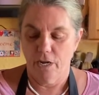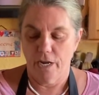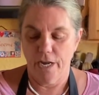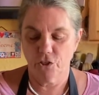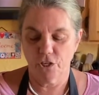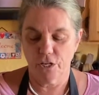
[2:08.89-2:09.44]
I
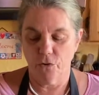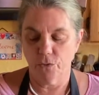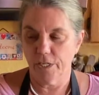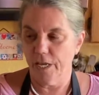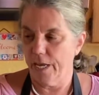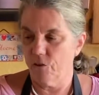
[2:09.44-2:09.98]
actually
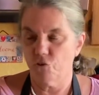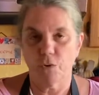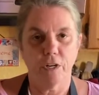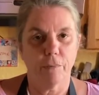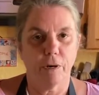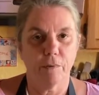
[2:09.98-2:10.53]
only had
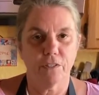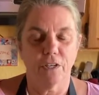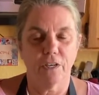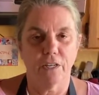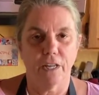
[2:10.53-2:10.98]
shredded Parmesan,